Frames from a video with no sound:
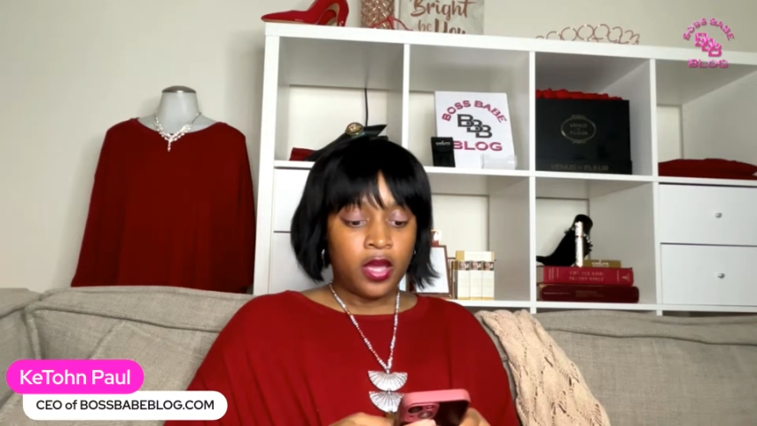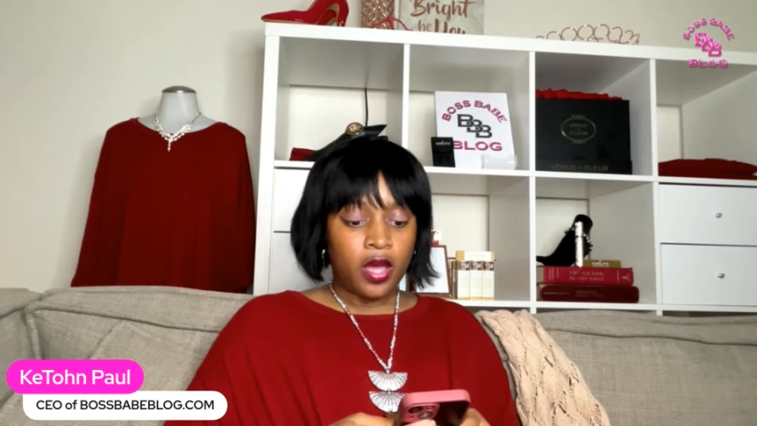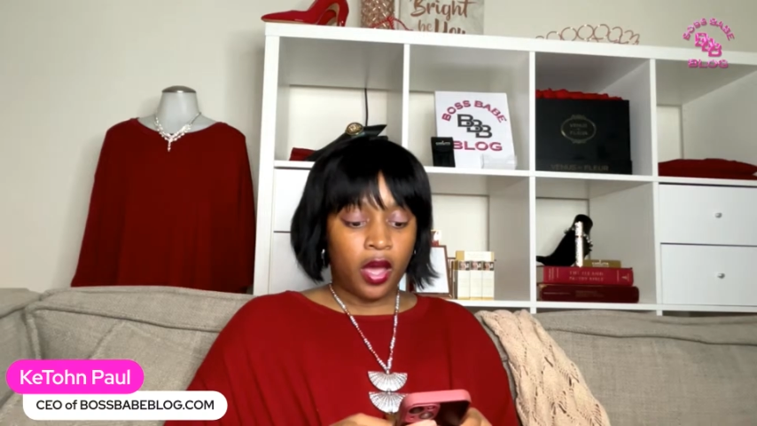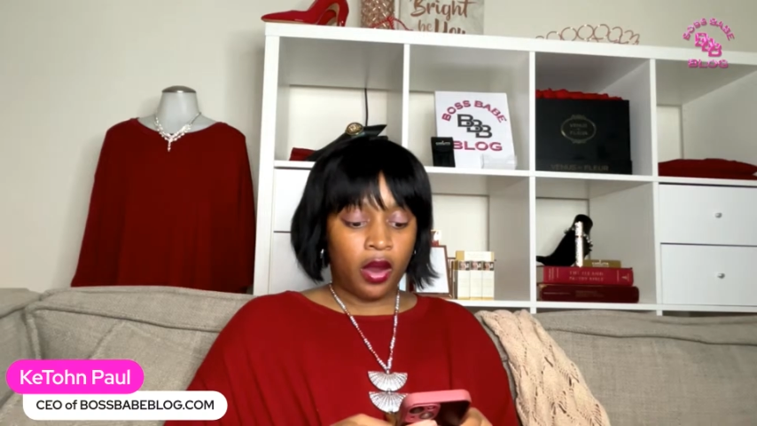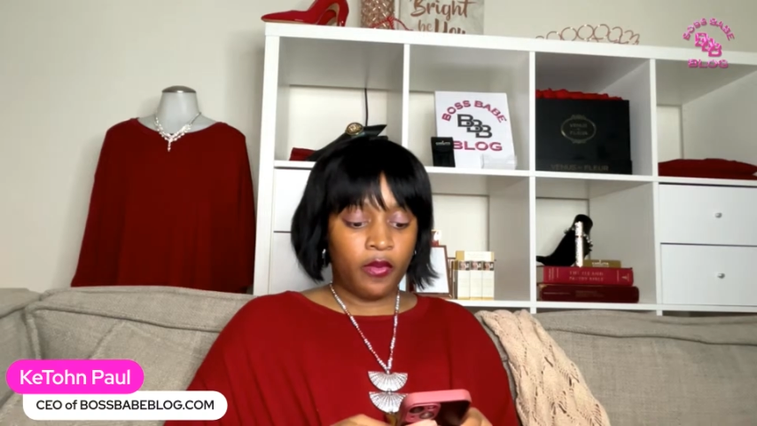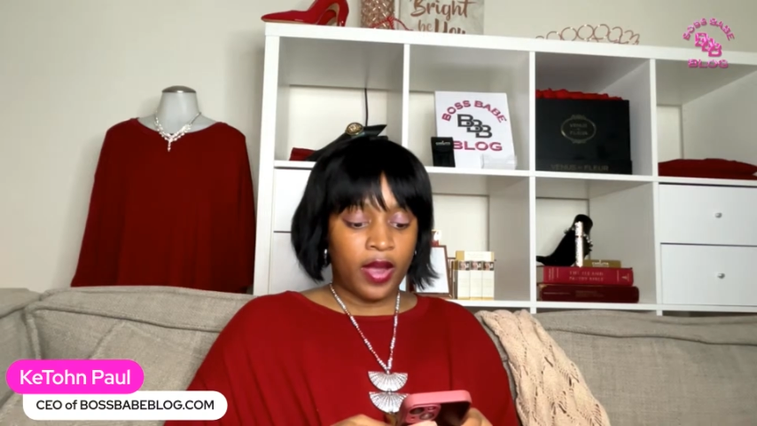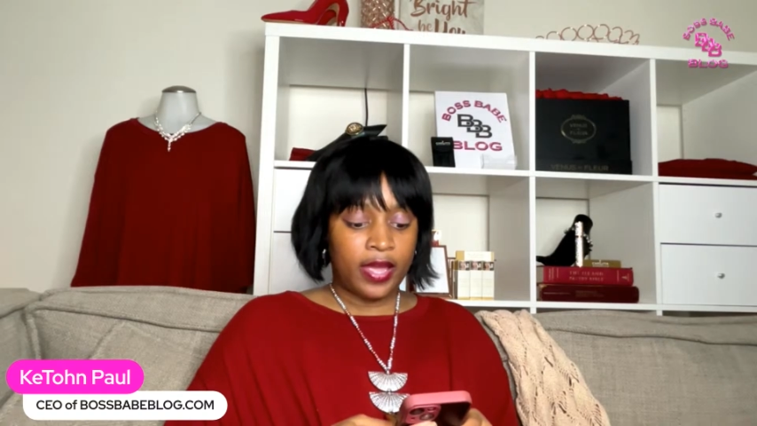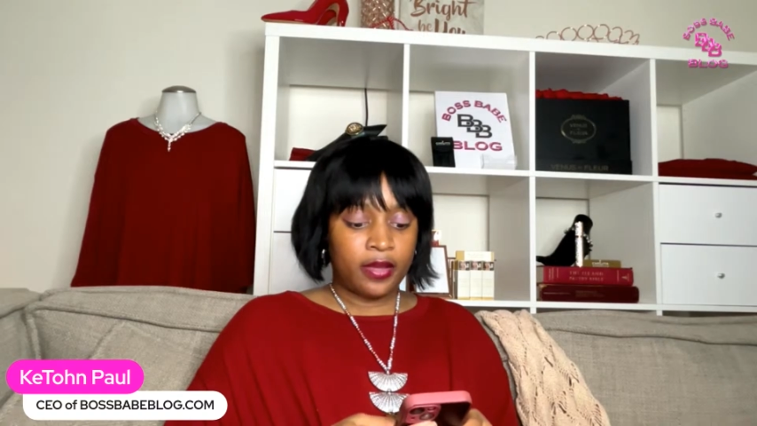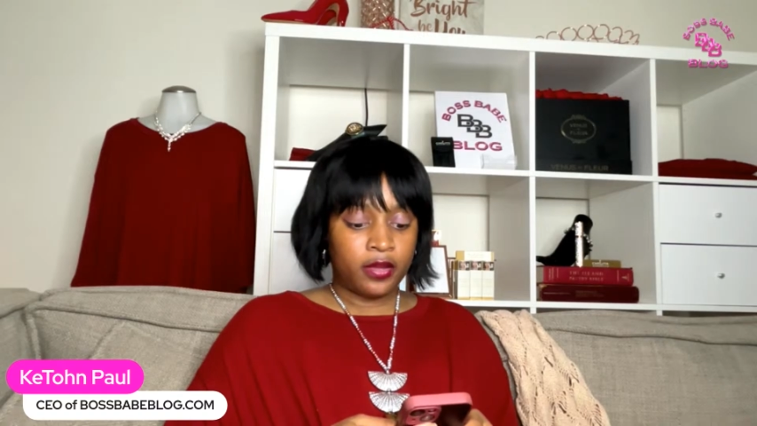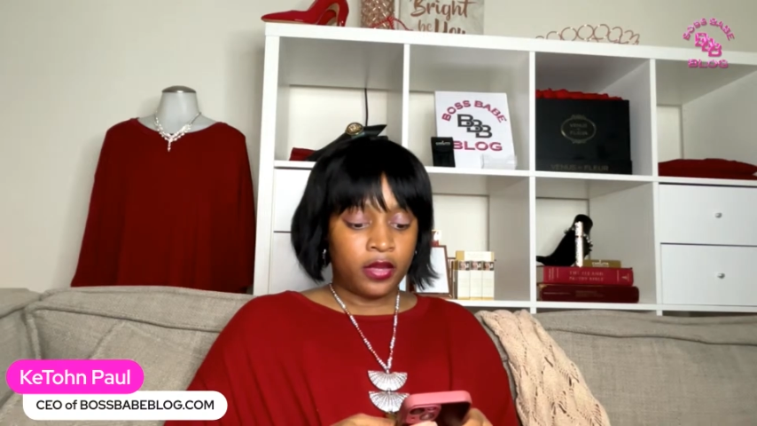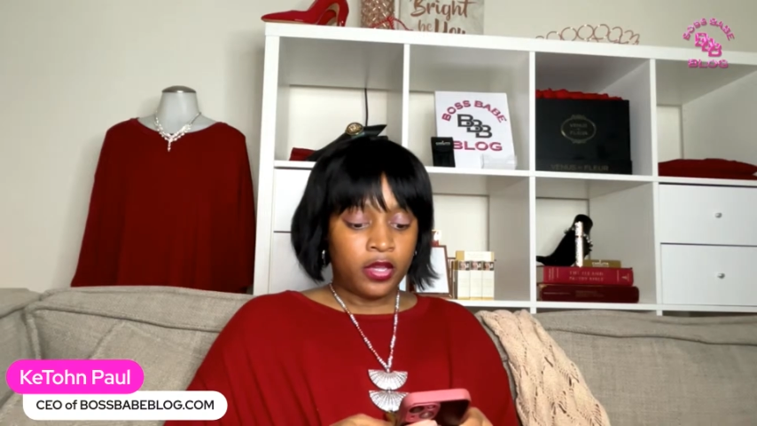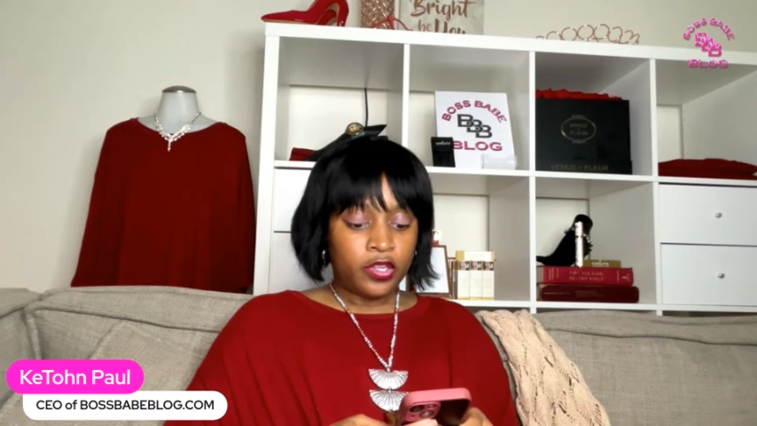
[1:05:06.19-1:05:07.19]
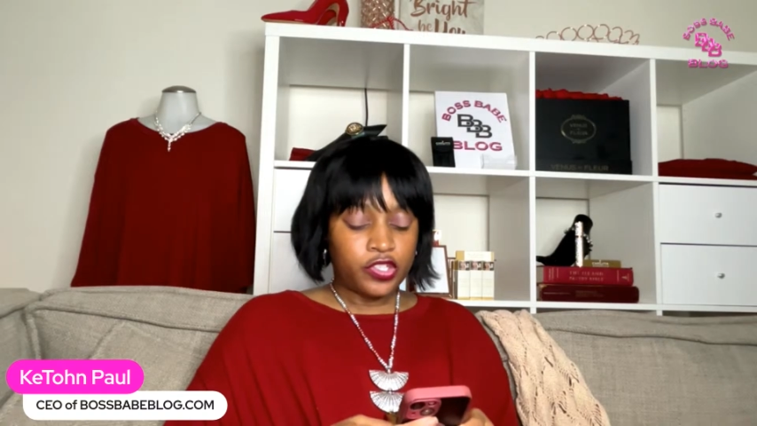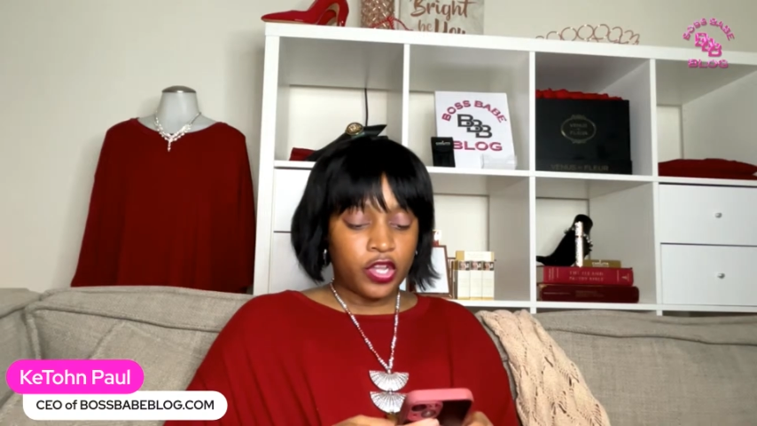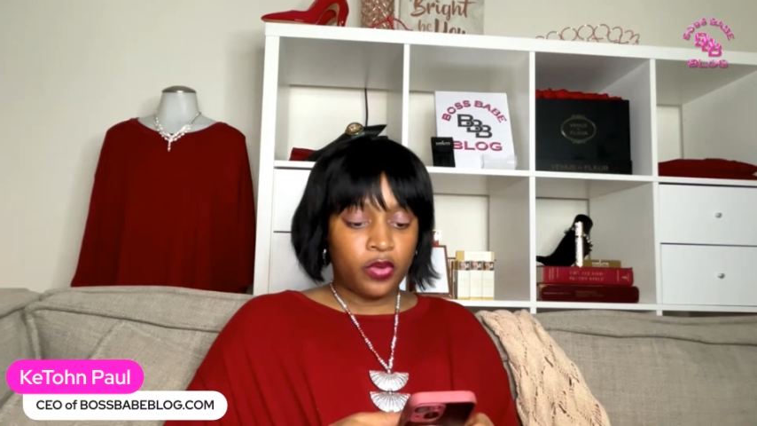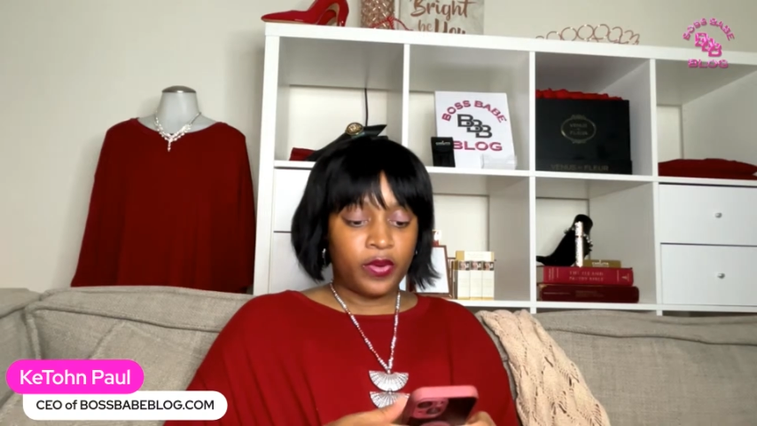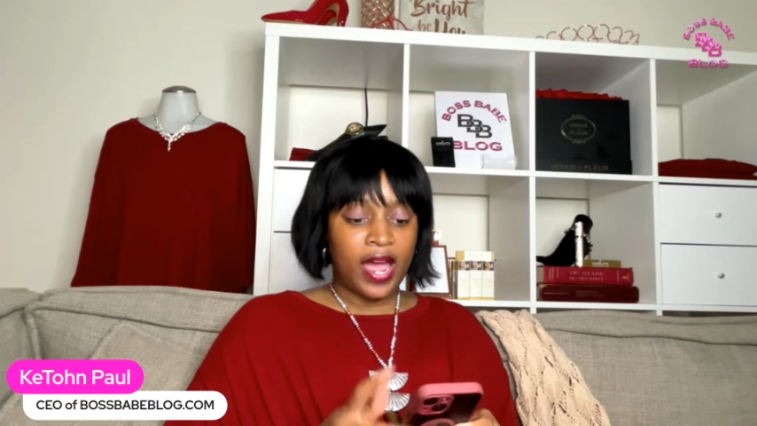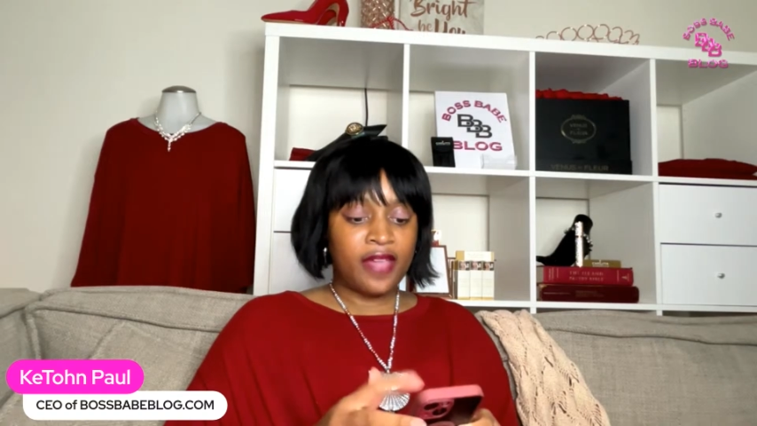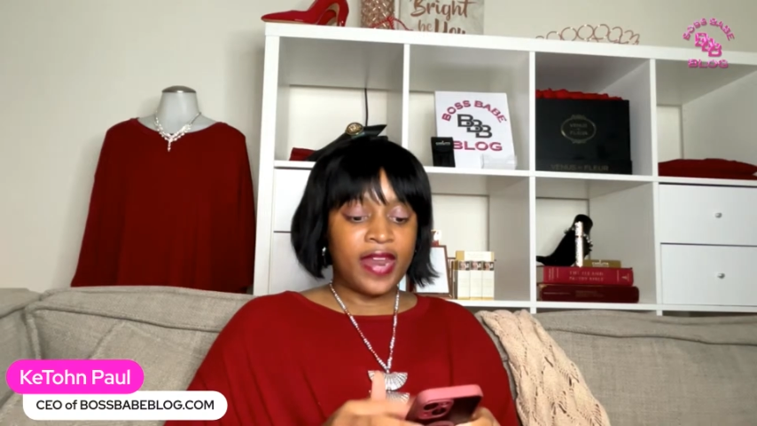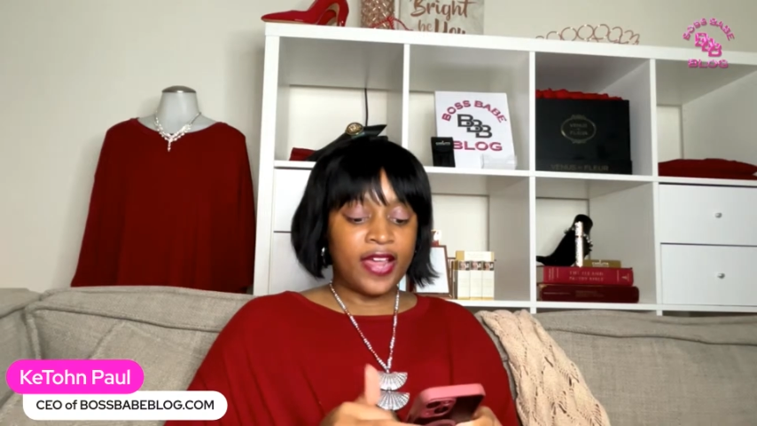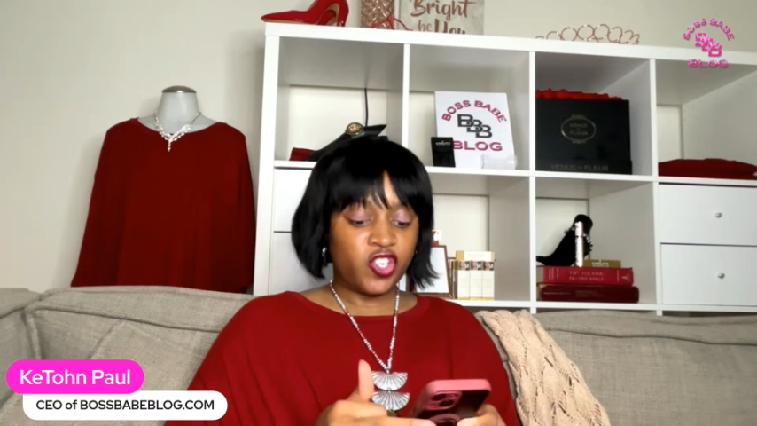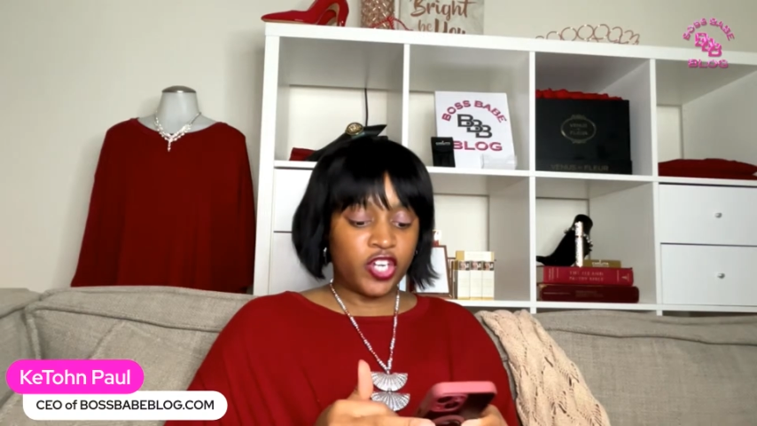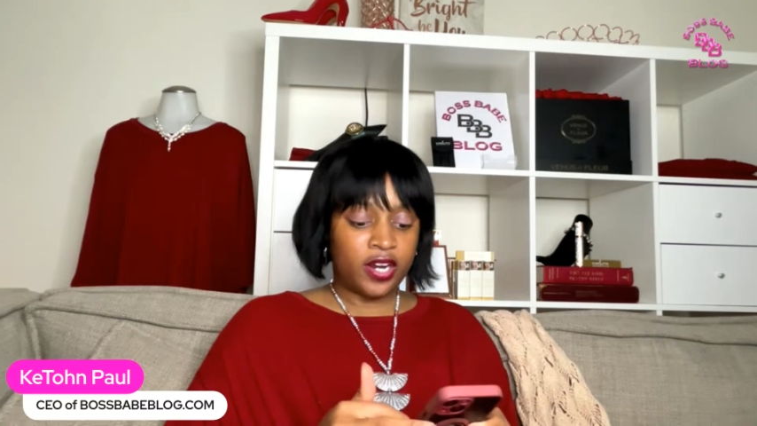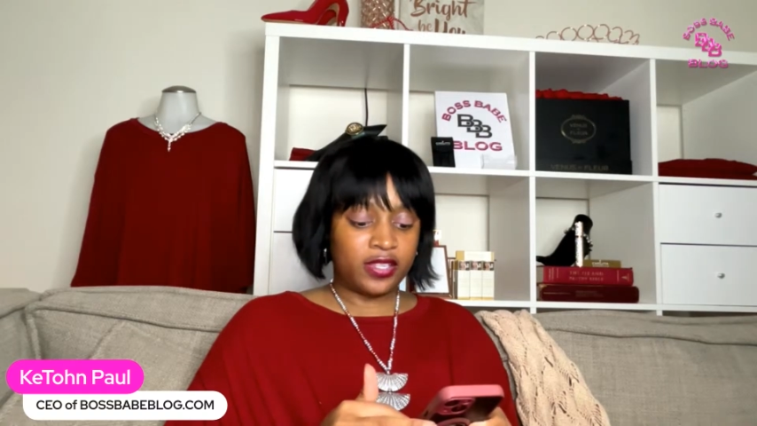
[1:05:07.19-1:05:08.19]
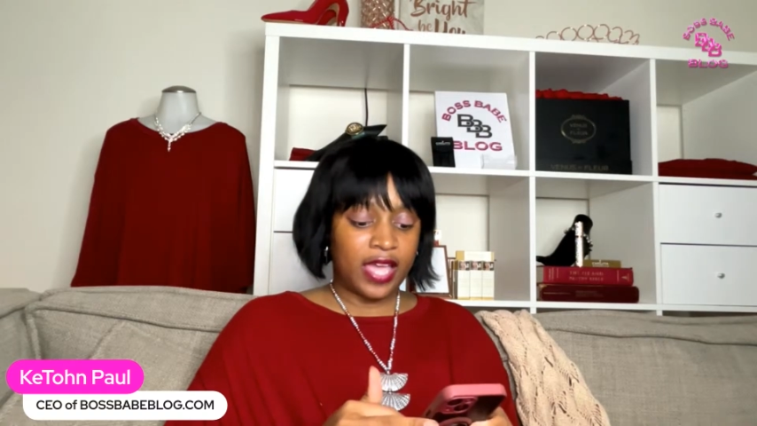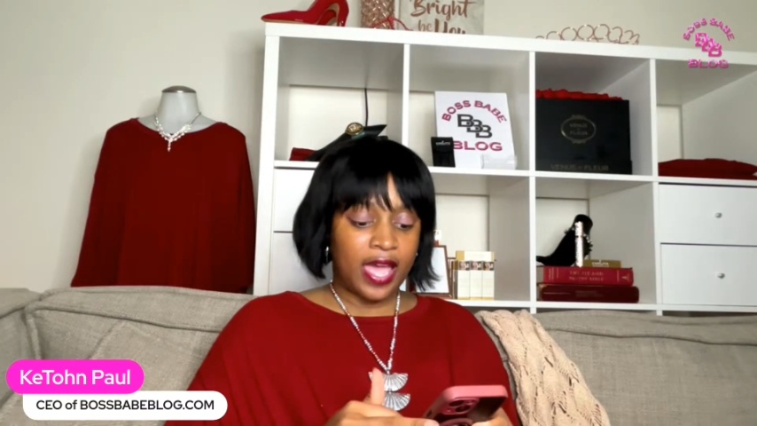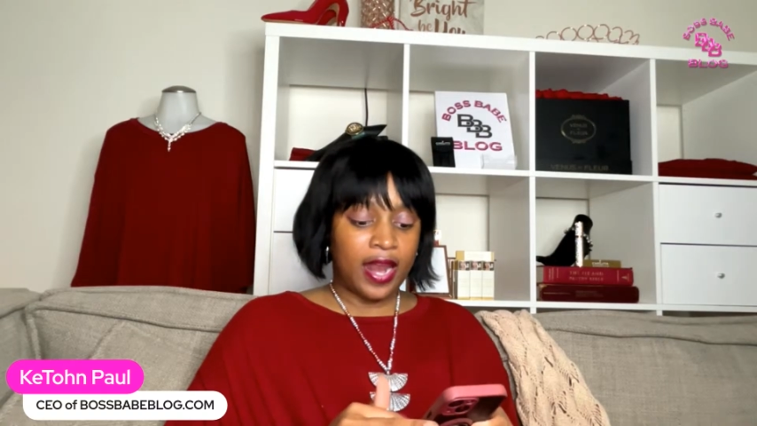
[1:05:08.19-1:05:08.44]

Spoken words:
All right. So now that I shared that,